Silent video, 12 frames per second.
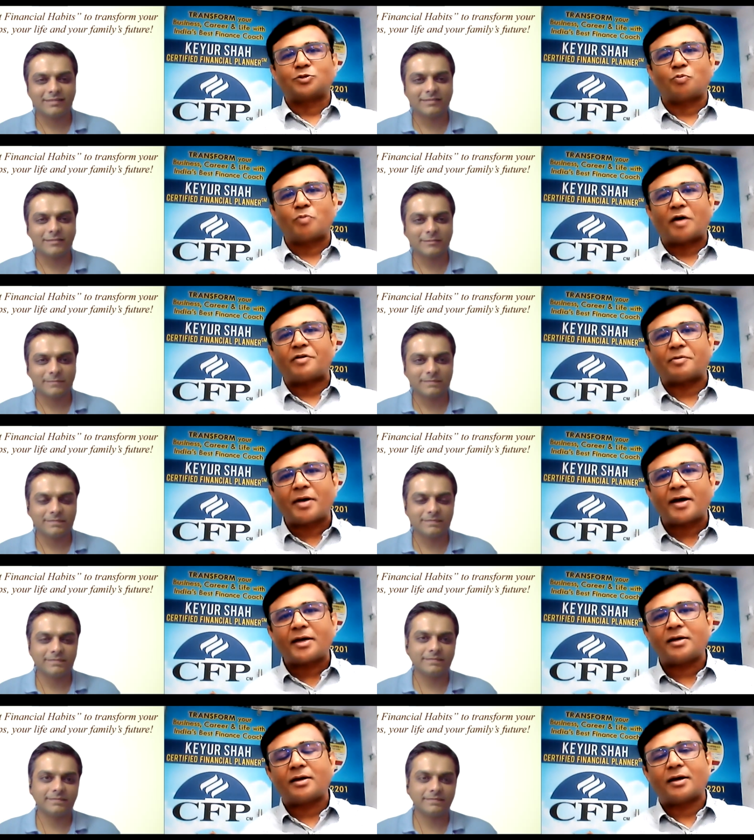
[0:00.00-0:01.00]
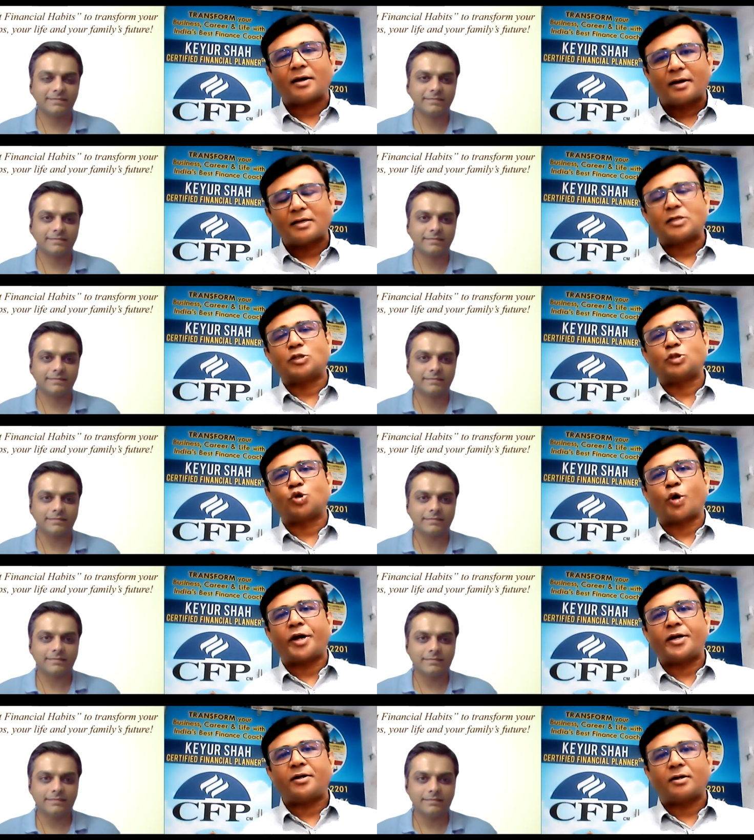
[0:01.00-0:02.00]
Speaker 1: So, Bhavik Bhai
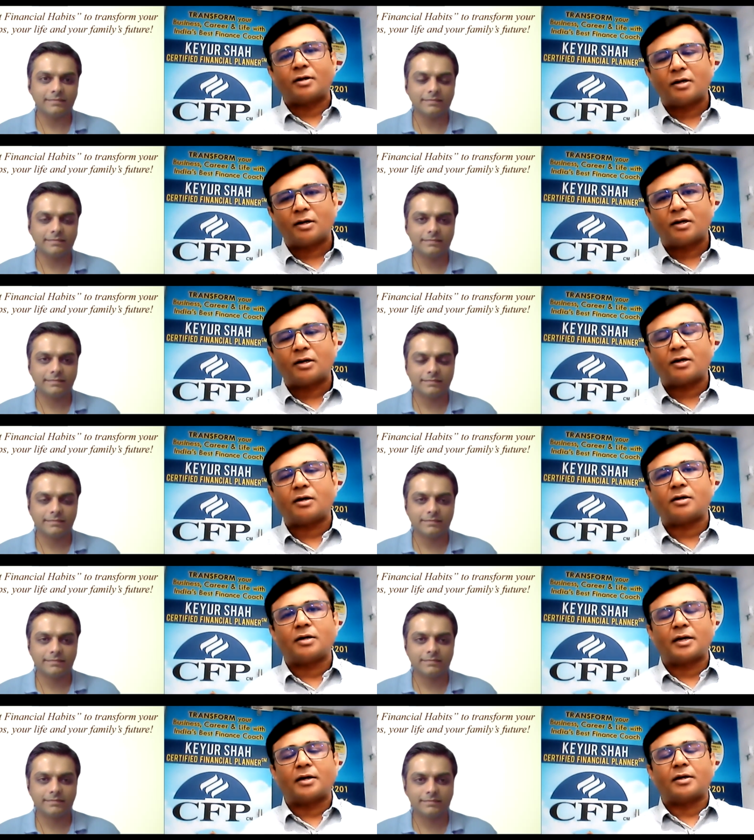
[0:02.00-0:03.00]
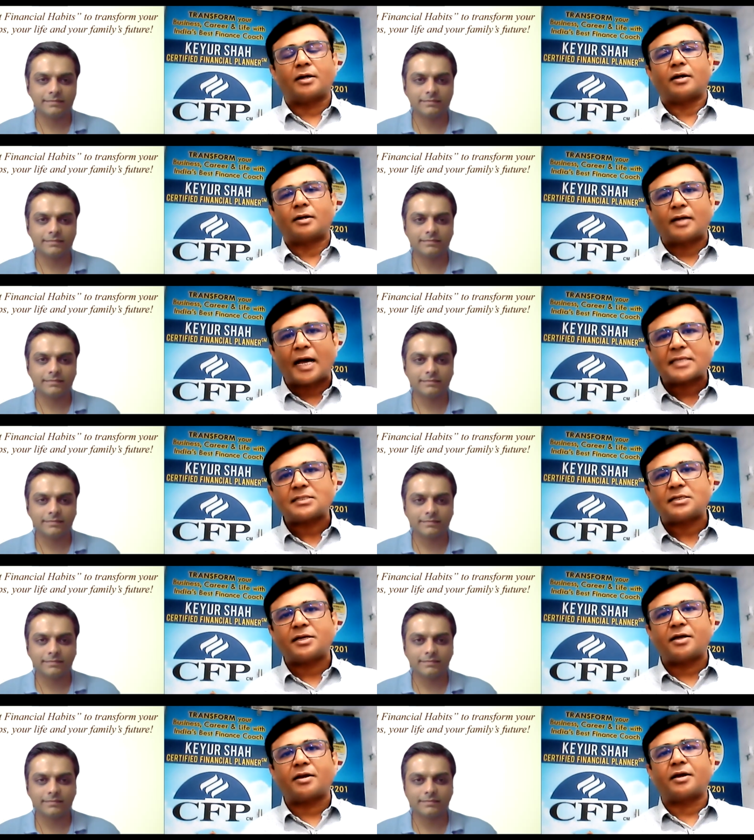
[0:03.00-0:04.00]
joined uh,
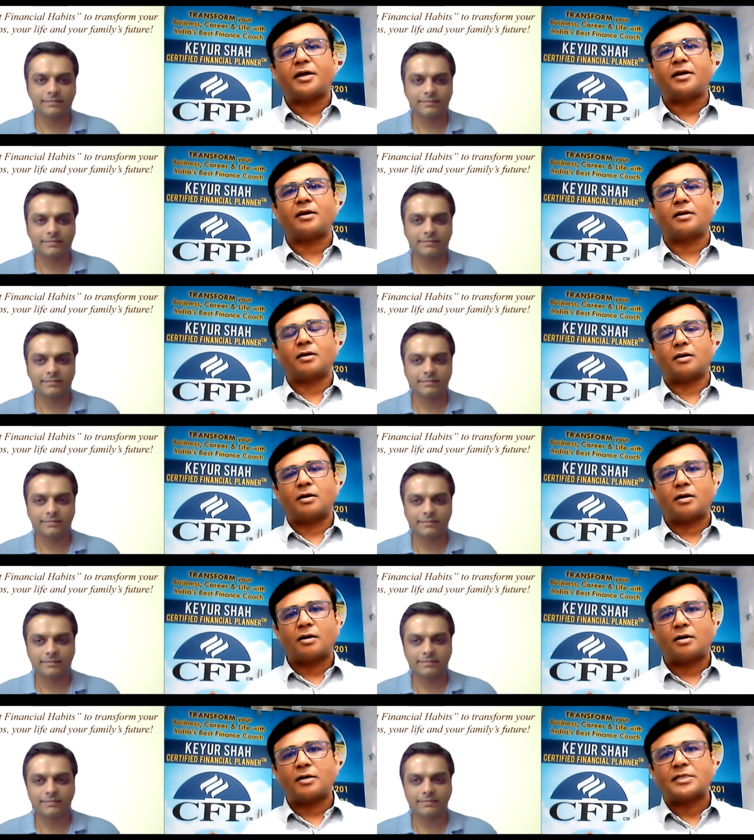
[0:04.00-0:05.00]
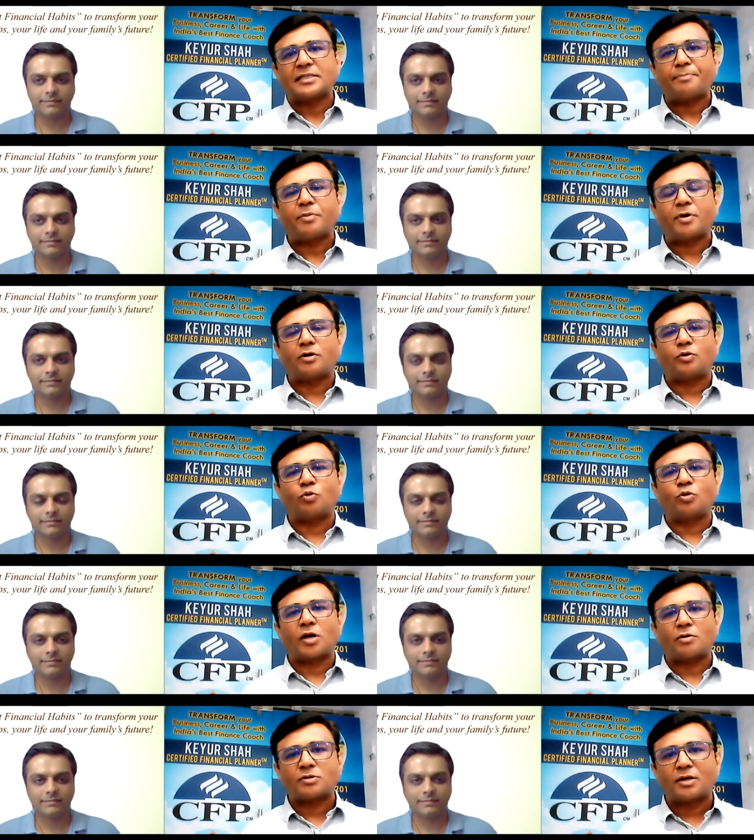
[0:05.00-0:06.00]
last year in uh, December
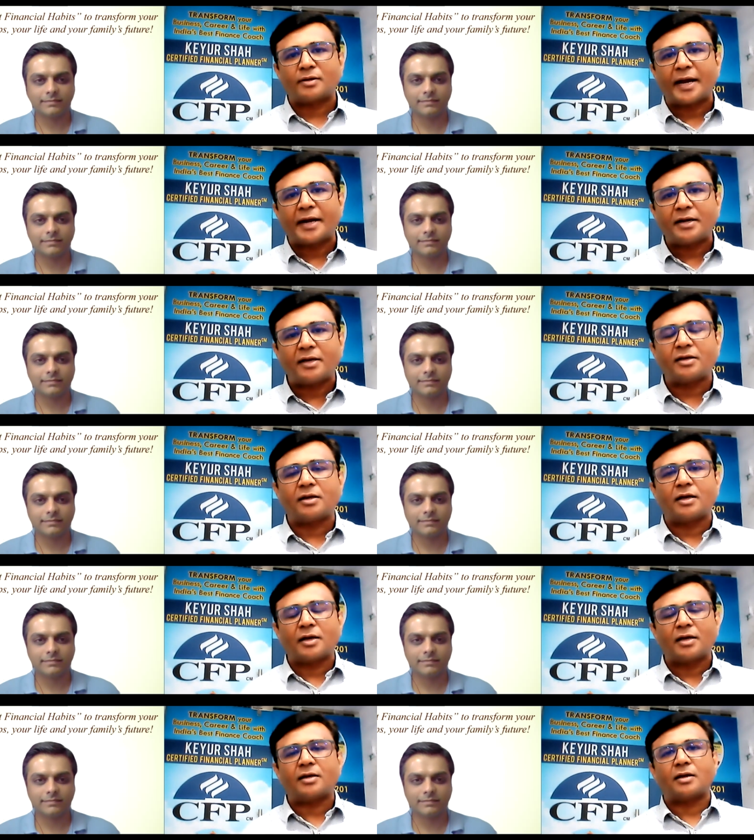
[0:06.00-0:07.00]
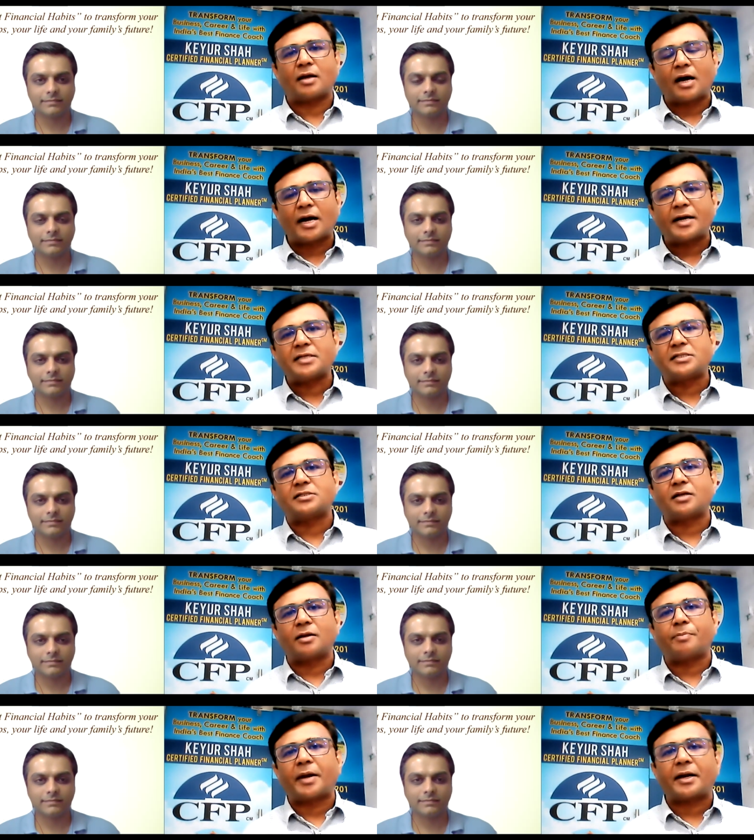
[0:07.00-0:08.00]
2019 in our
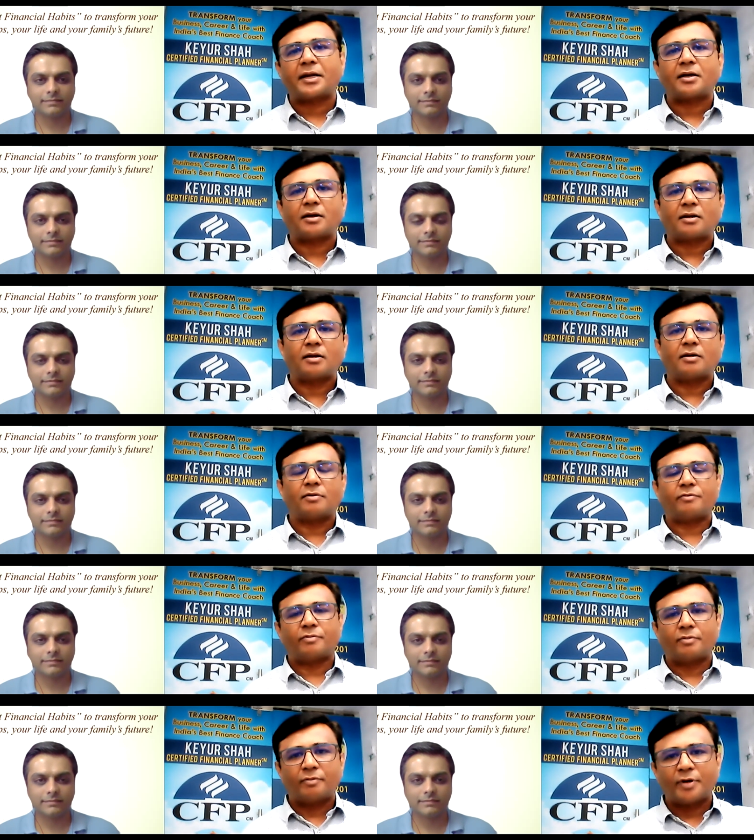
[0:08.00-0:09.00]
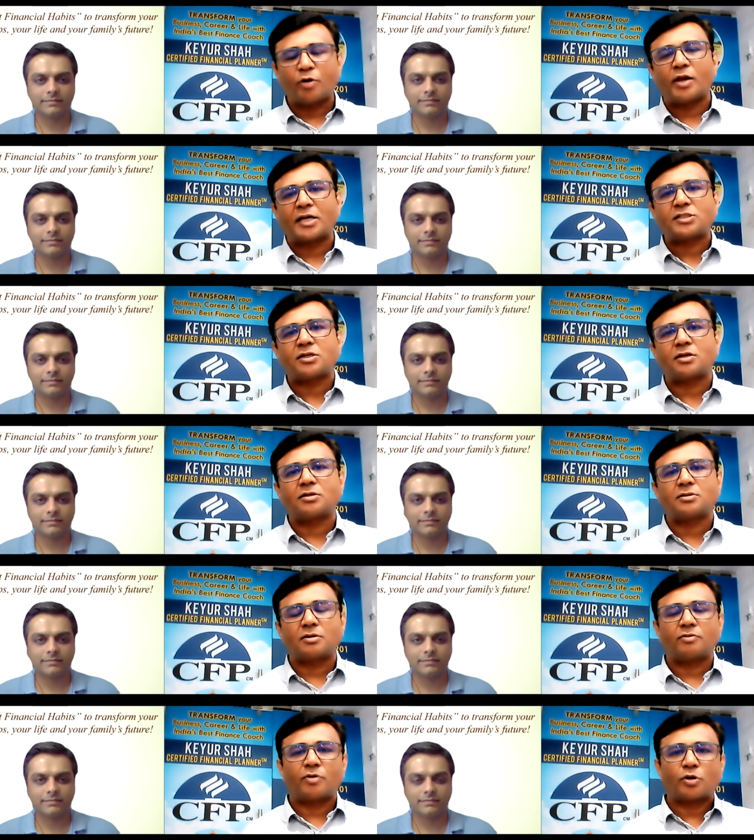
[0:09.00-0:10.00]
digital practical video
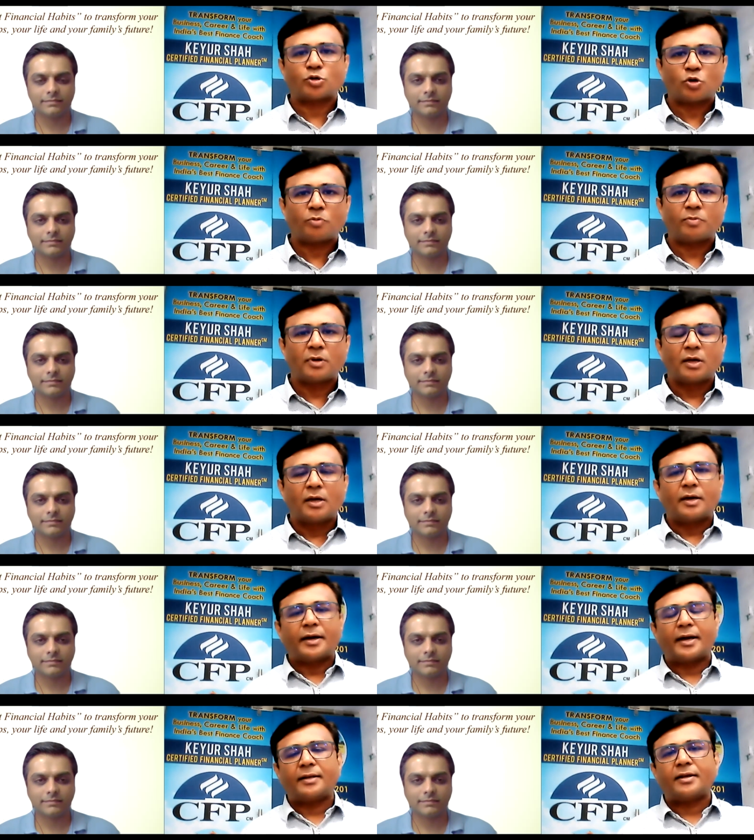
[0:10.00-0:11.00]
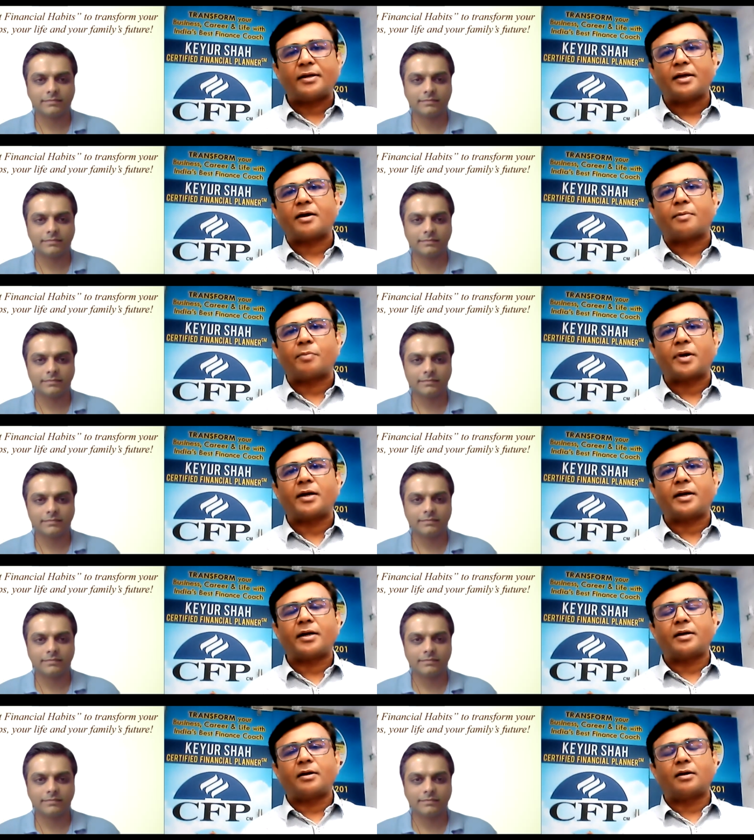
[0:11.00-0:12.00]
lectures workshop, and then he
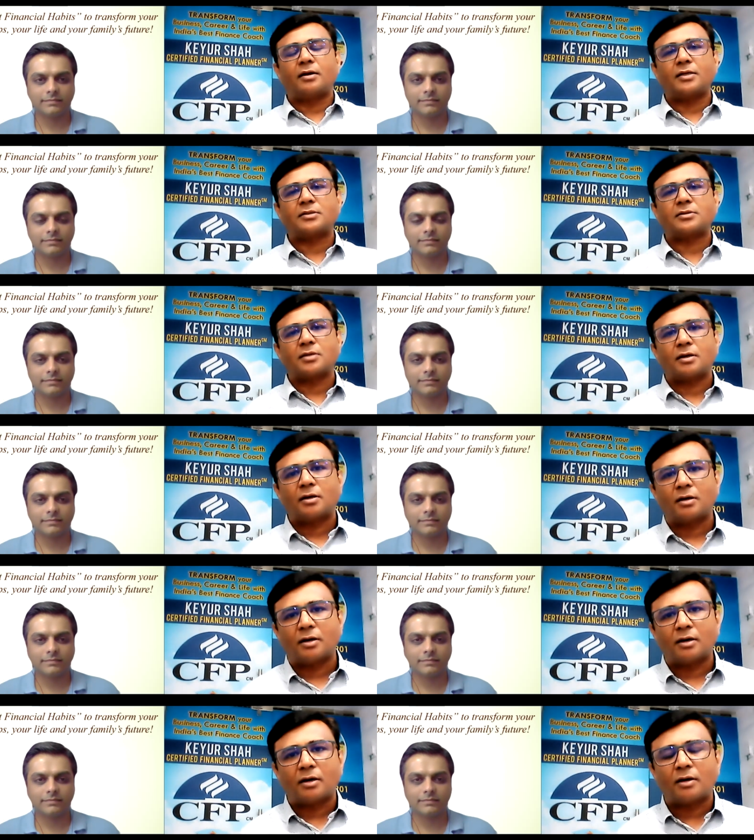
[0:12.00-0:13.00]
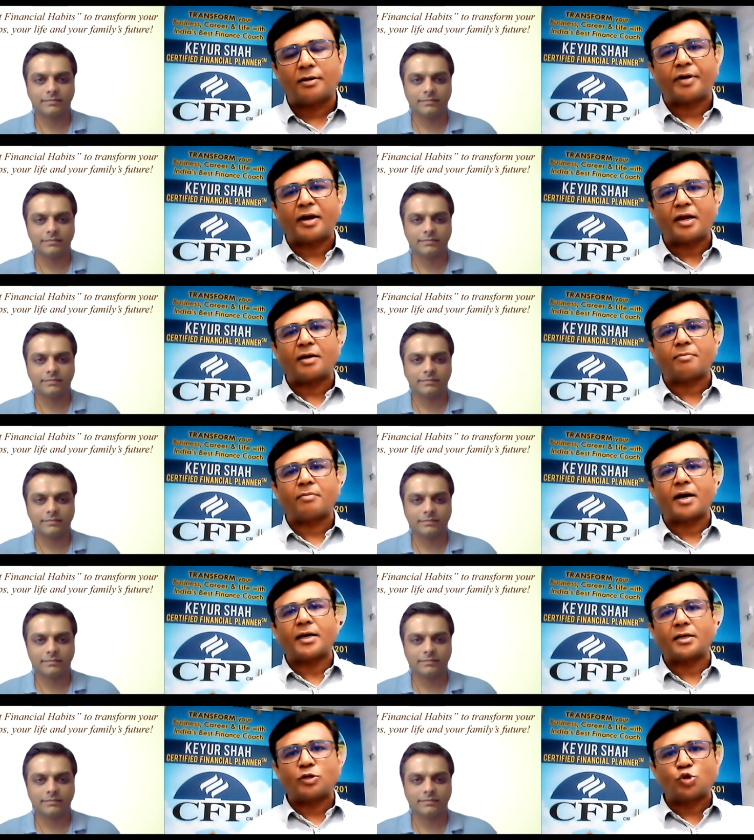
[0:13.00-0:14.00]
completed his uh, training
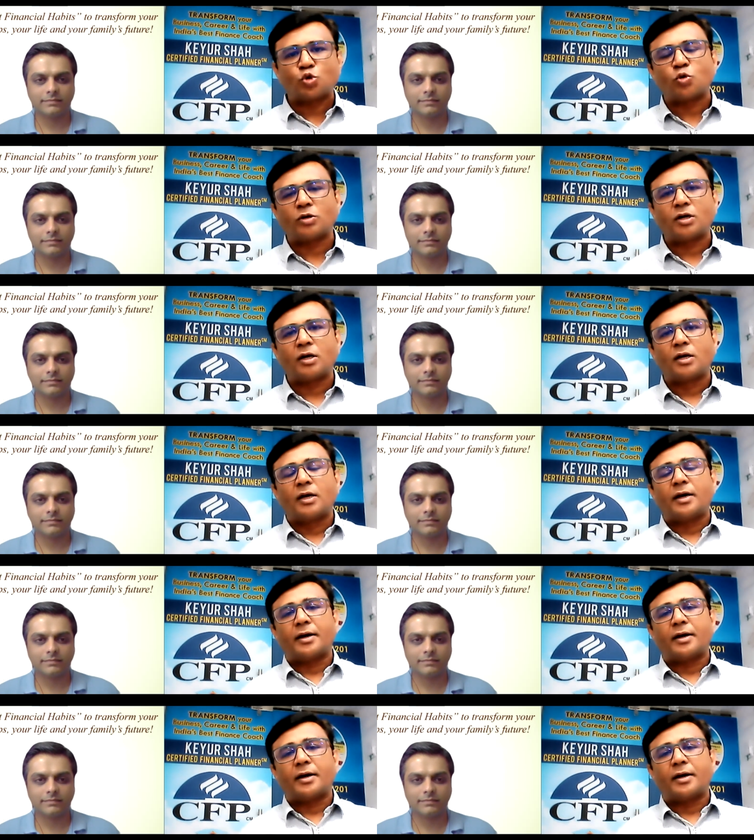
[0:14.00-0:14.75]
by June